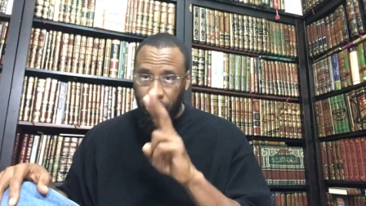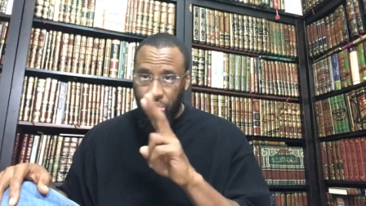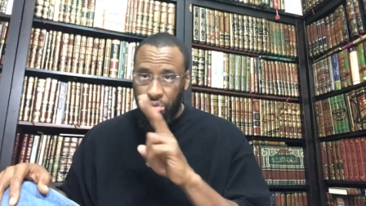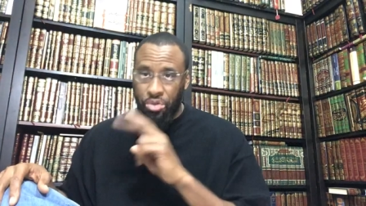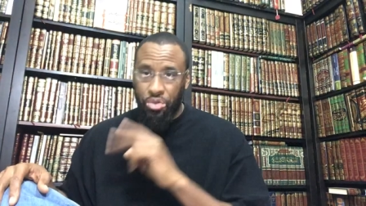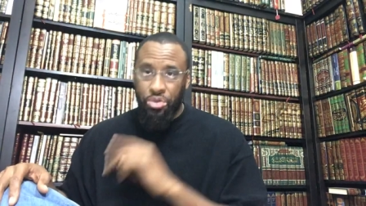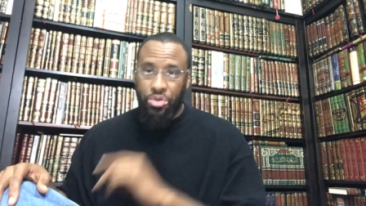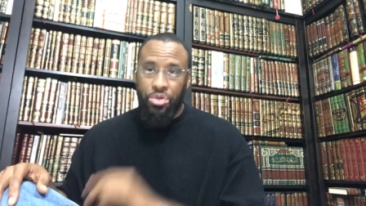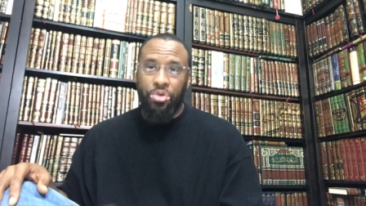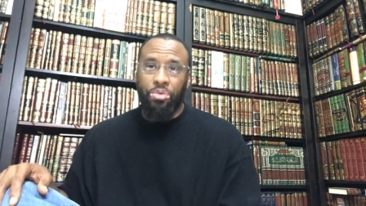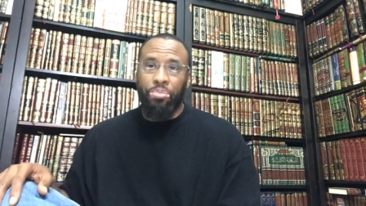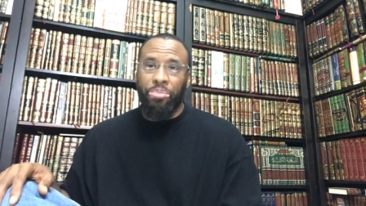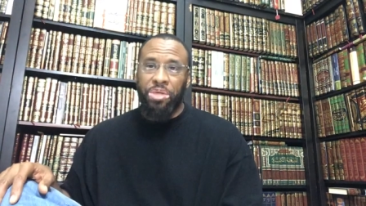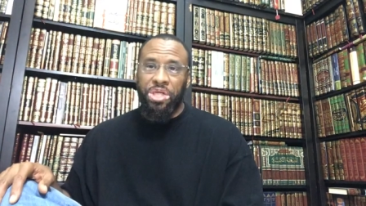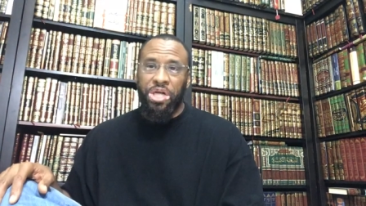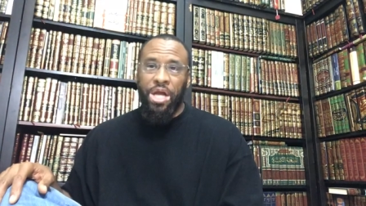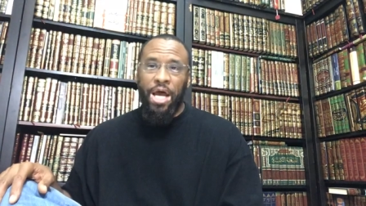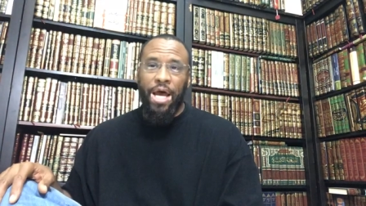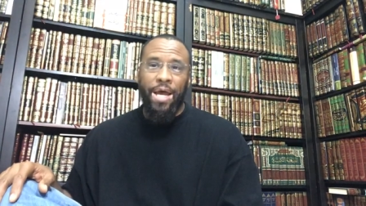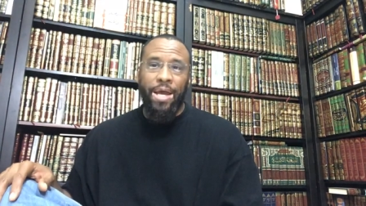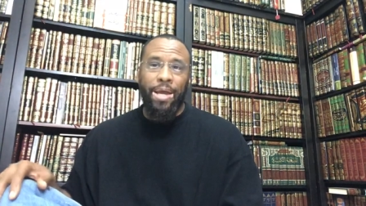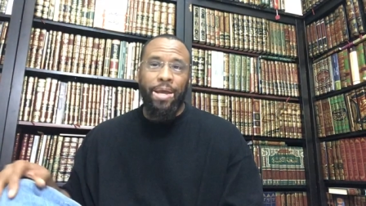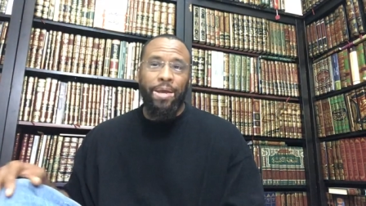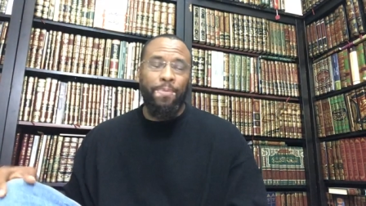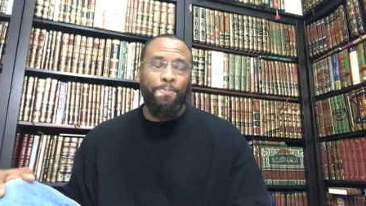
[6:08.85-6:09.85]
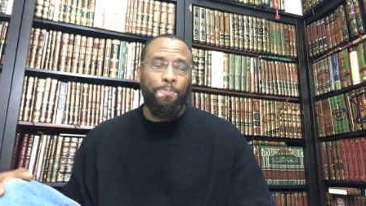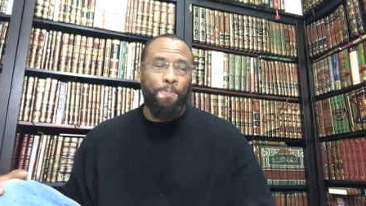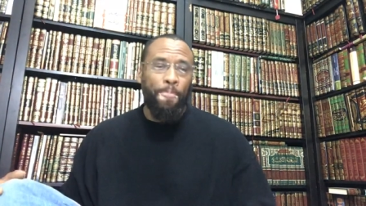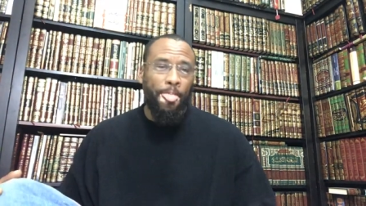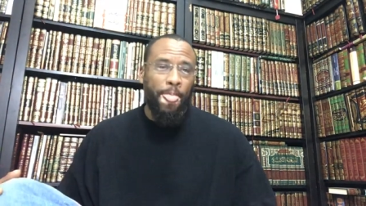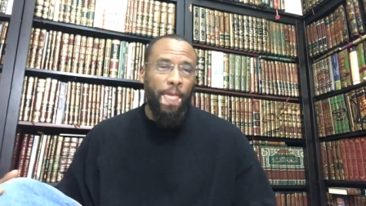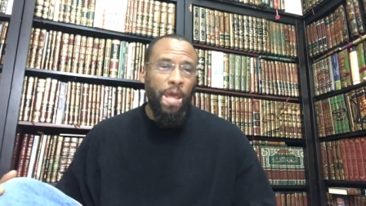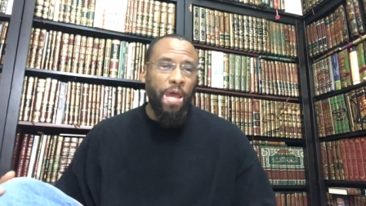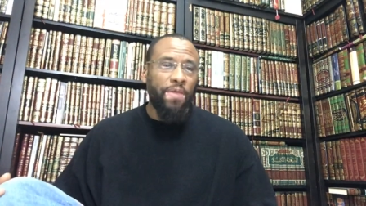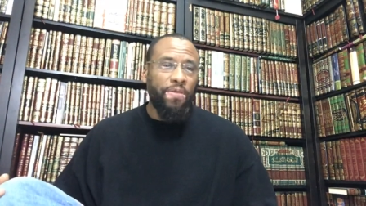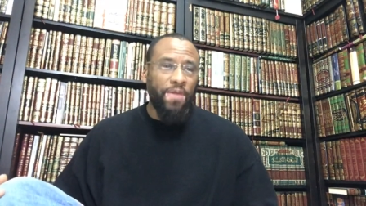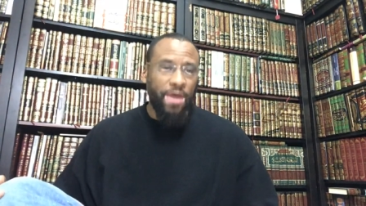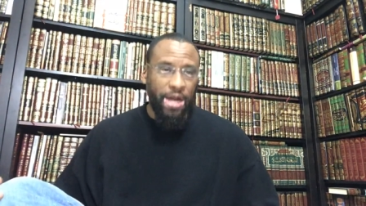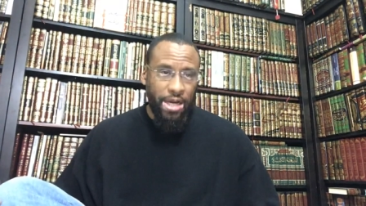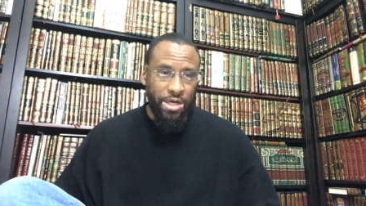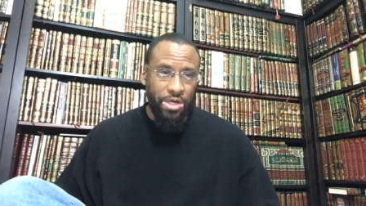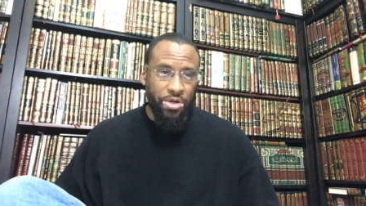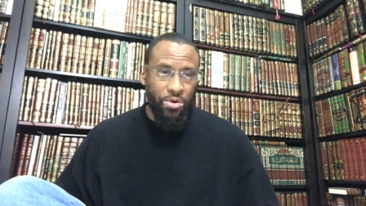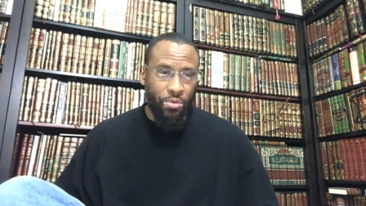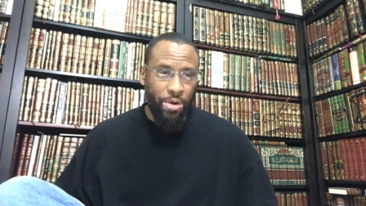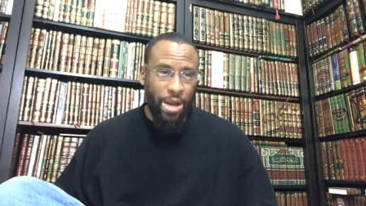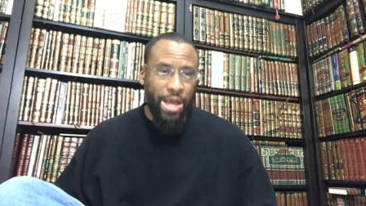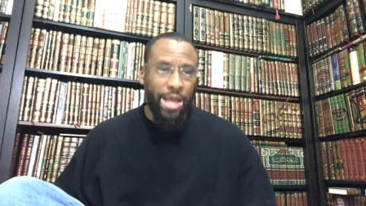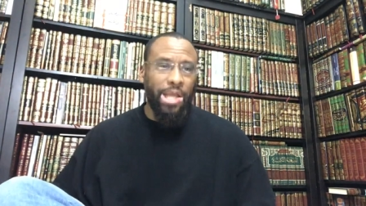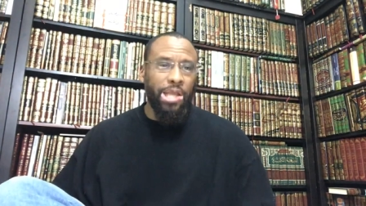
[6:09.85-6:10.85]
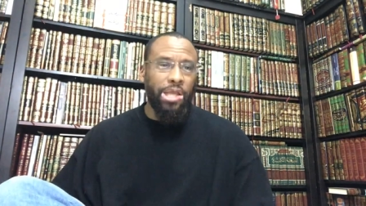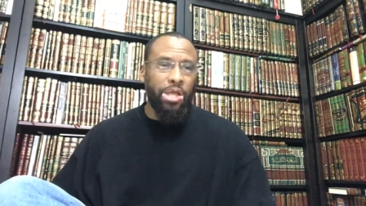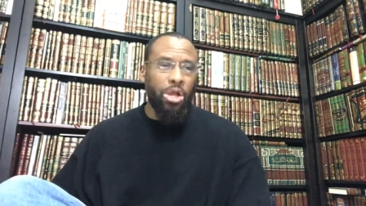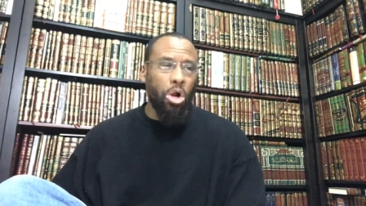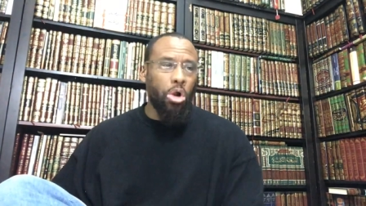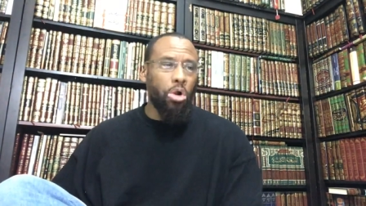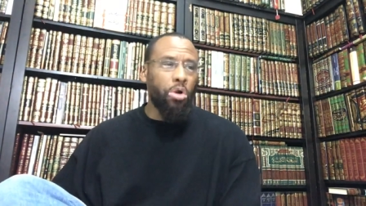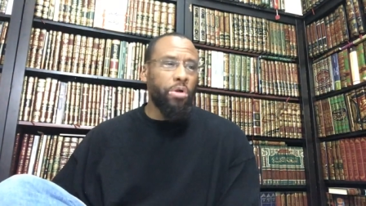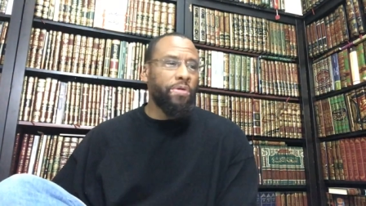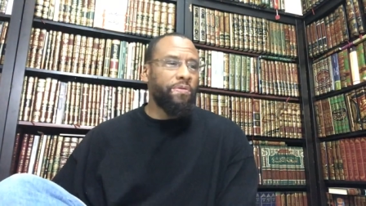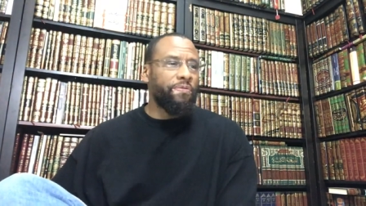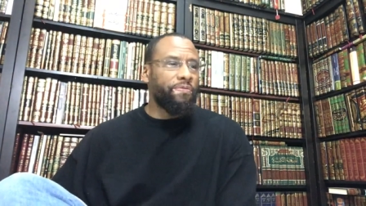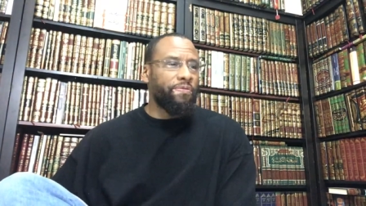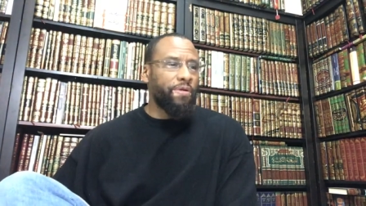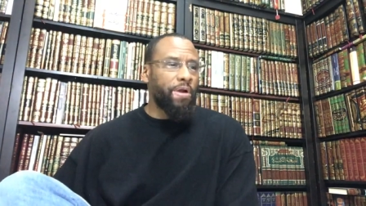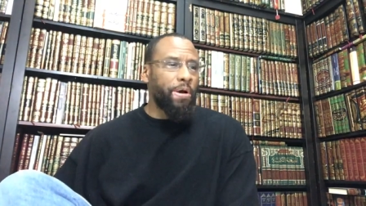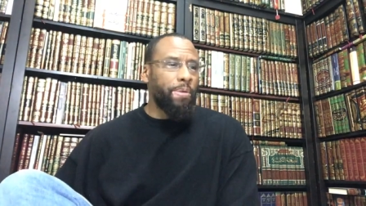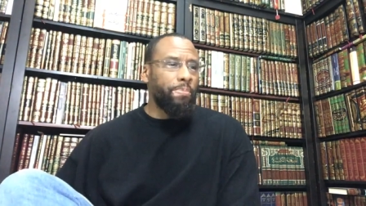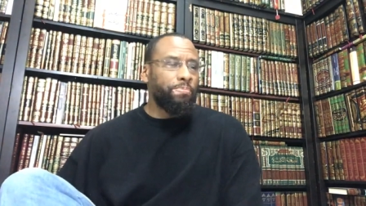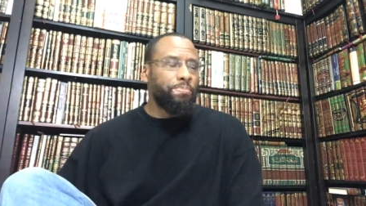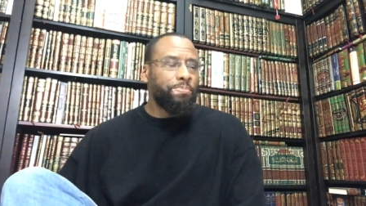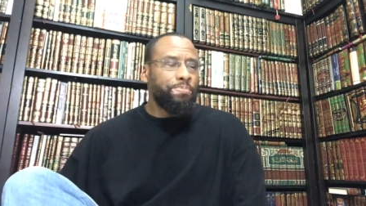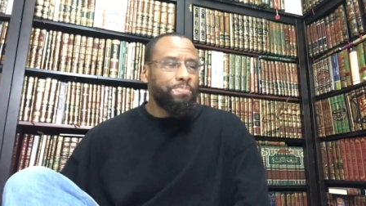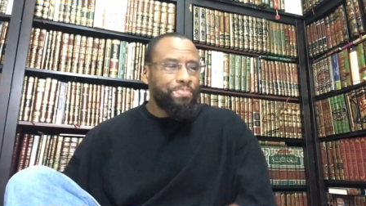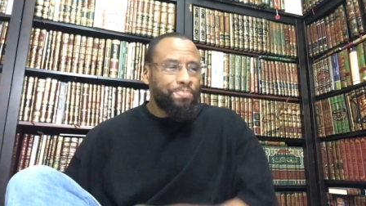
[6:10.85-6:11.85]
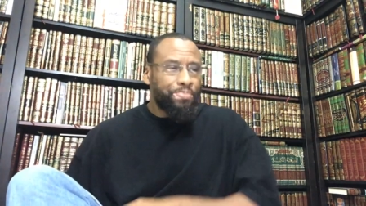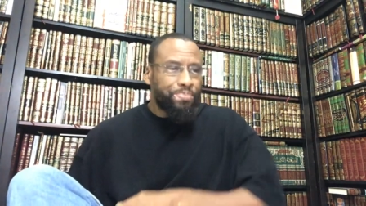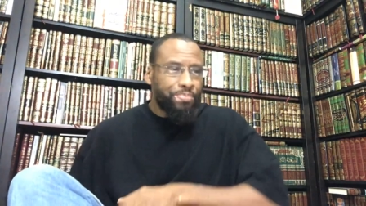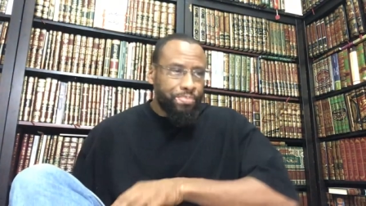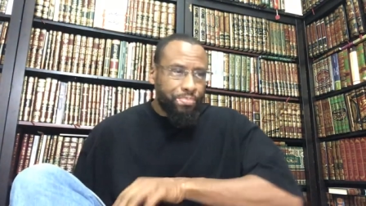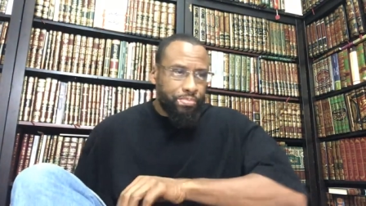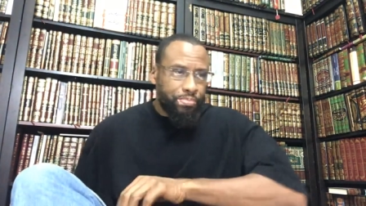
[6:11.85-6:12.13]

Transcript: and those are two mashayikh that I directly heard it from.